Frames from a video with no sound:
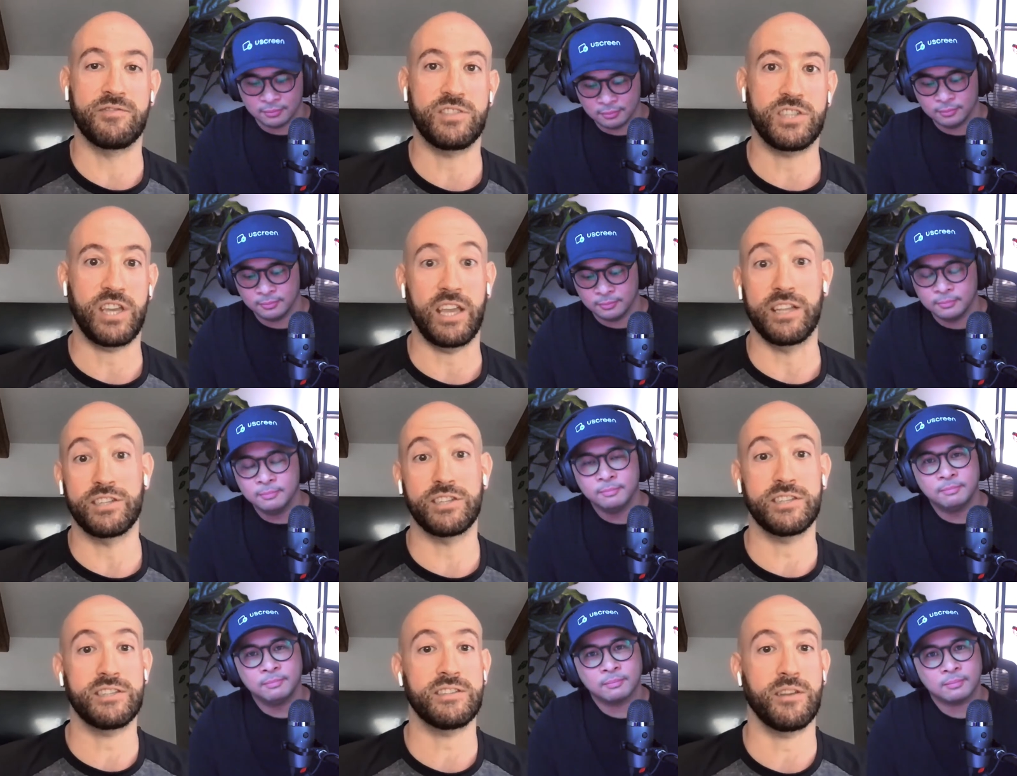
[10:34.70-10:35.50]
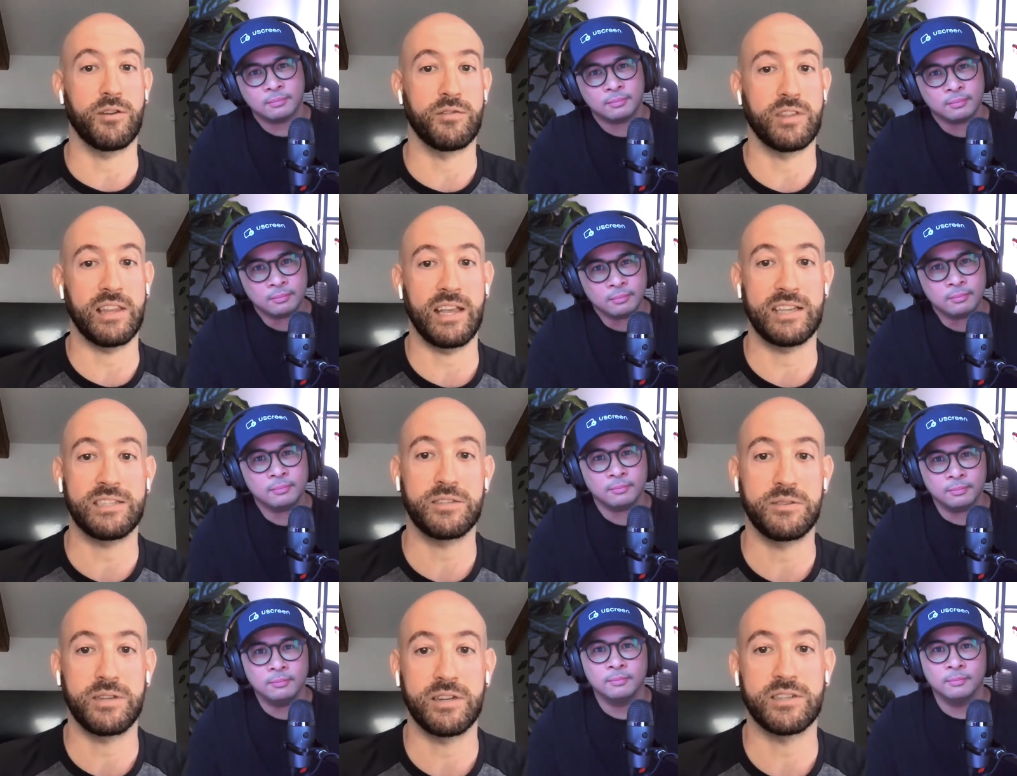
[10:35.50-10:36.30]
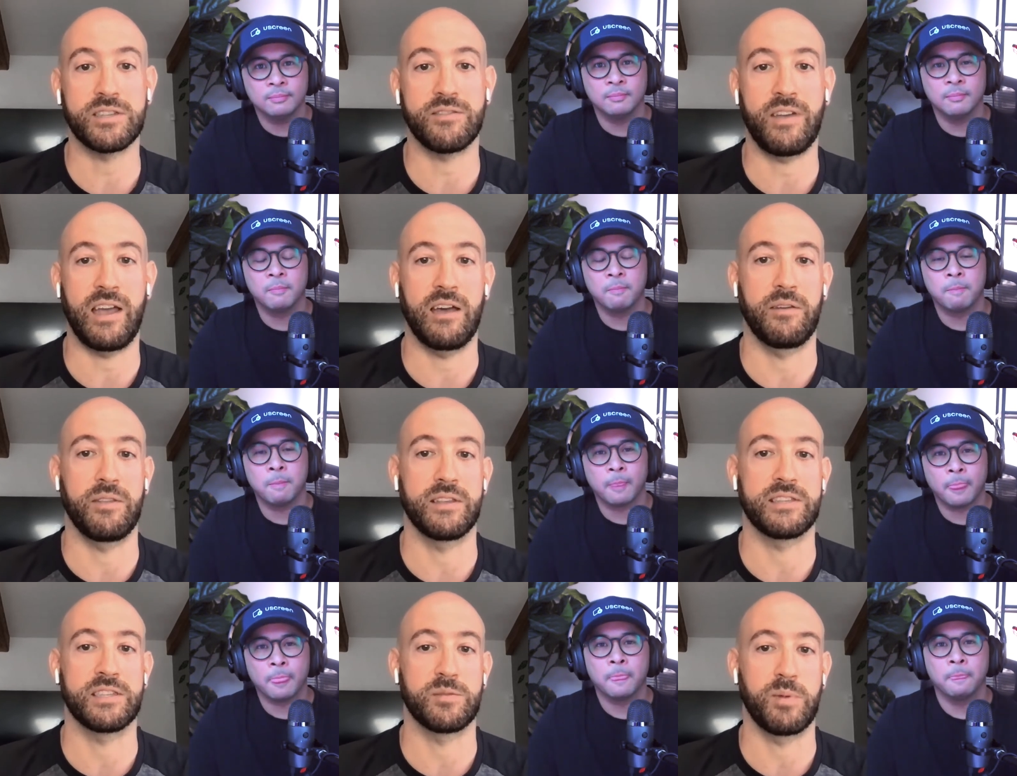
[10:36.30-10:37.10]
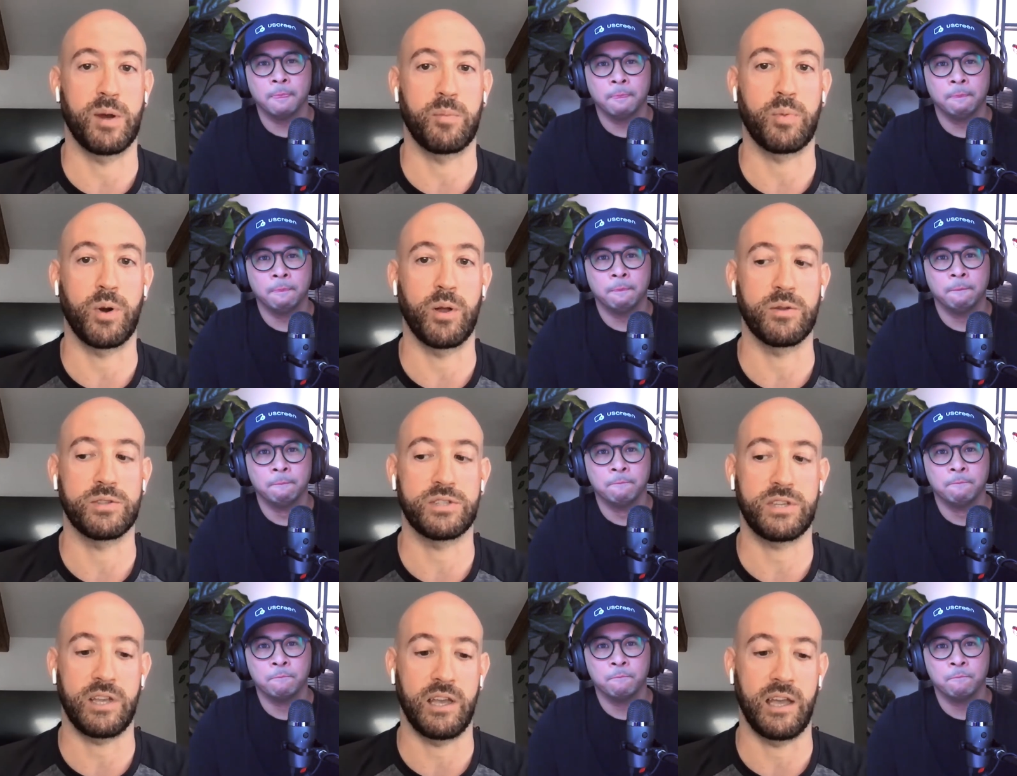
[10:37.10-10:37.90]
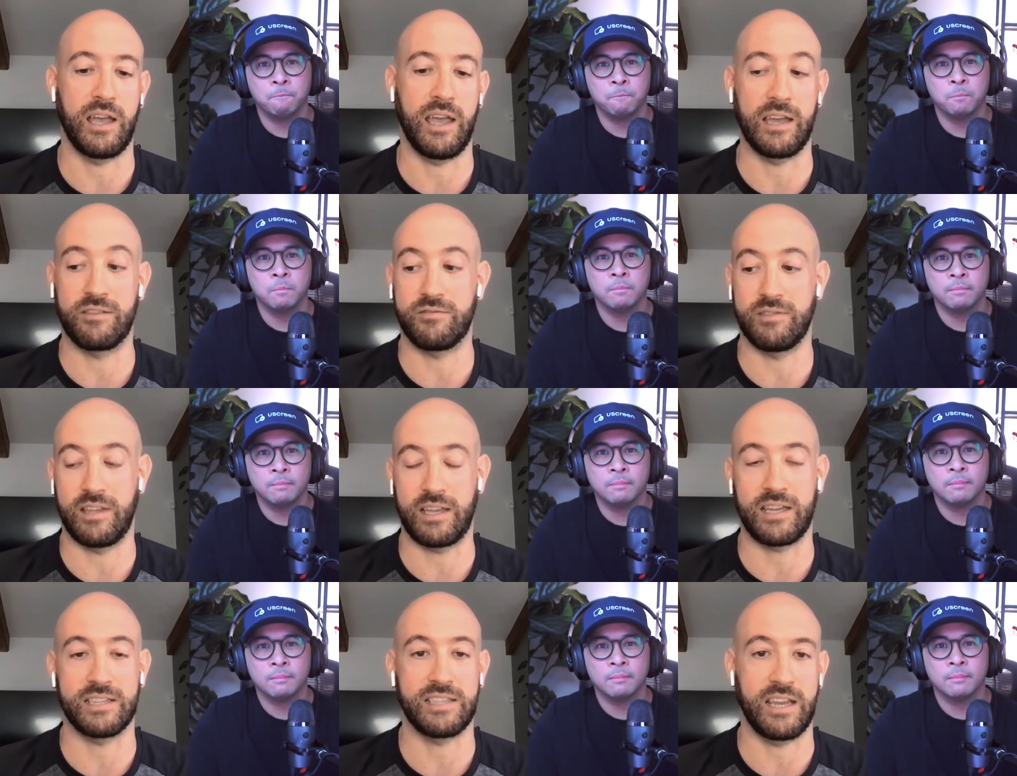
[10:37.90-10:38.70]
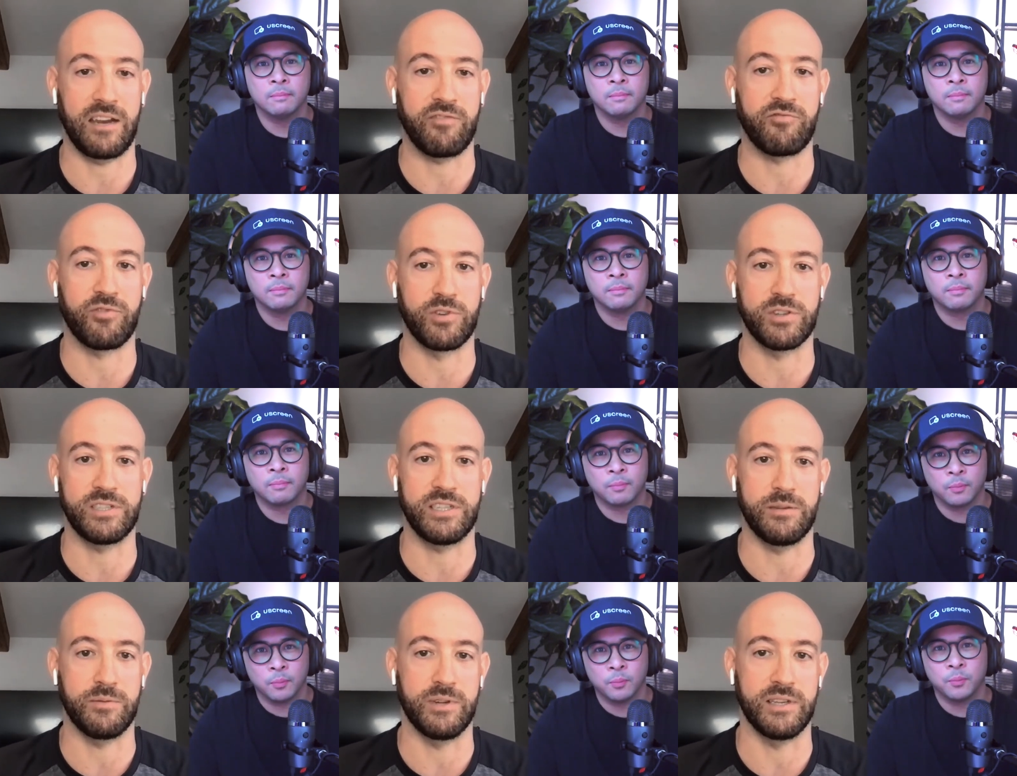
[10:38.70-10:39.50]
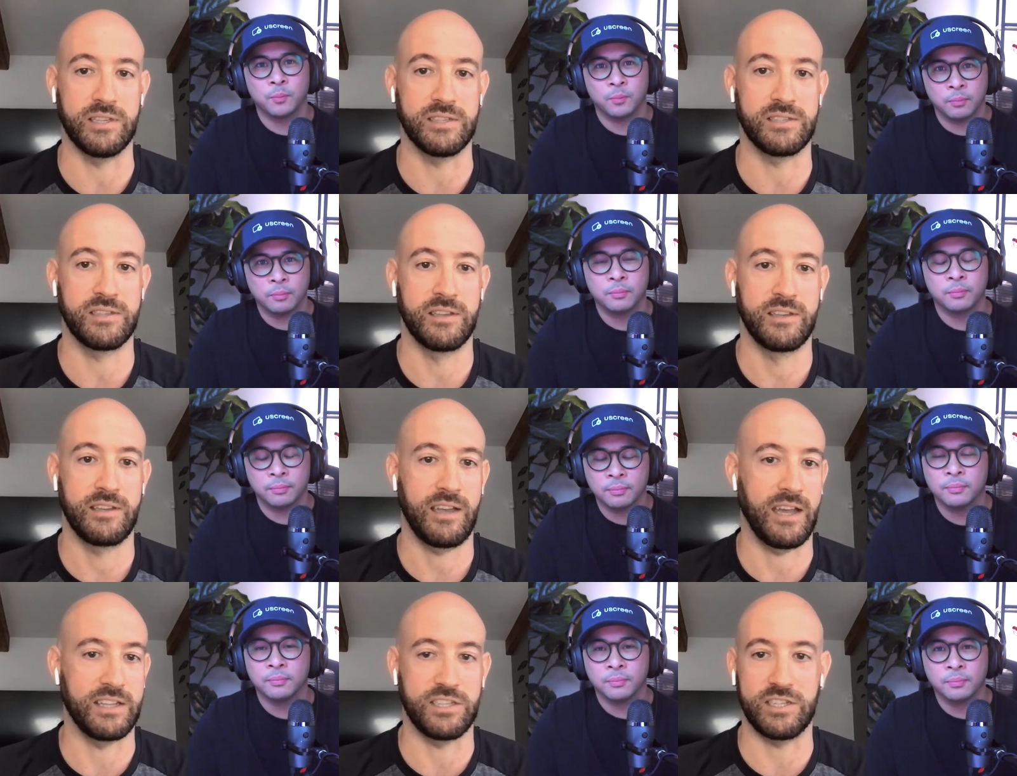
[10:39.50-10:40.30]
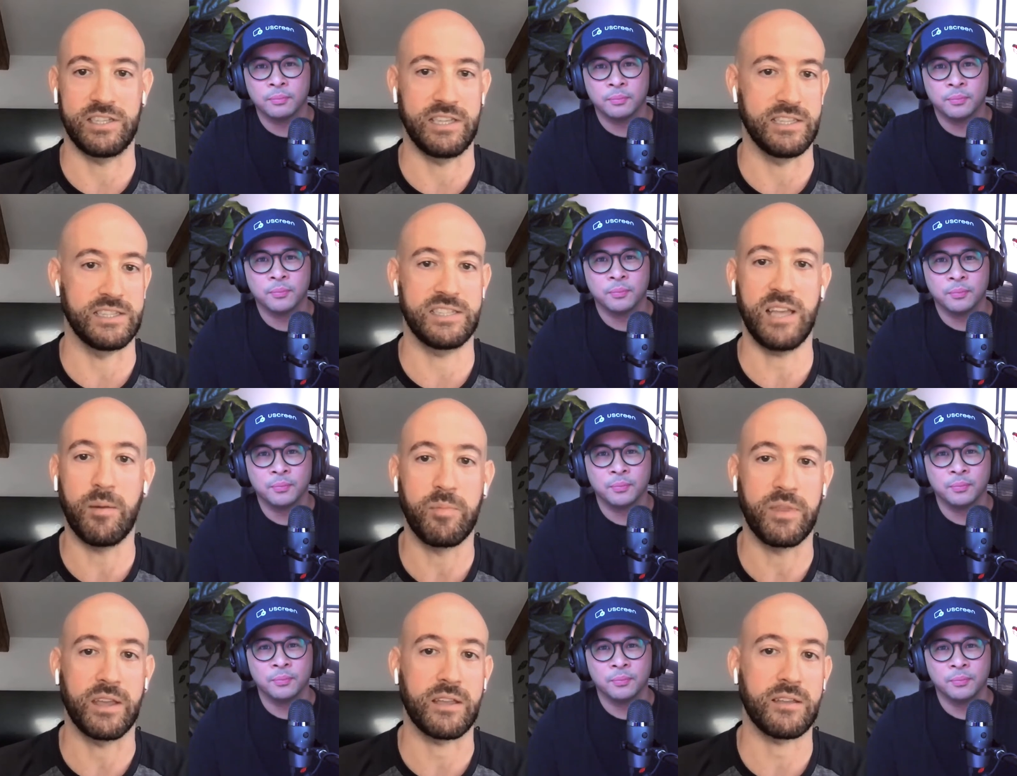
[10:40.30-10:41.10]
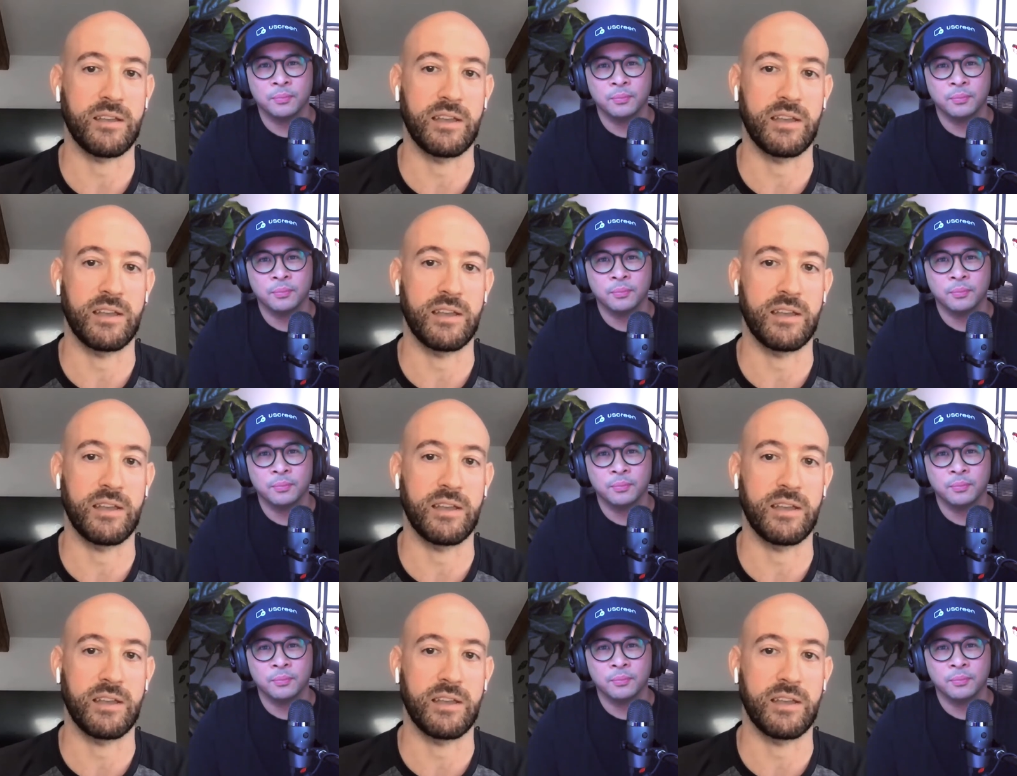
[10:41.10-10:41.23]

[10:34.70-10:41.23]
Speaker 1: of changes over the last two years of how this has been approached. I, uh, like I said, at first it was I just need something.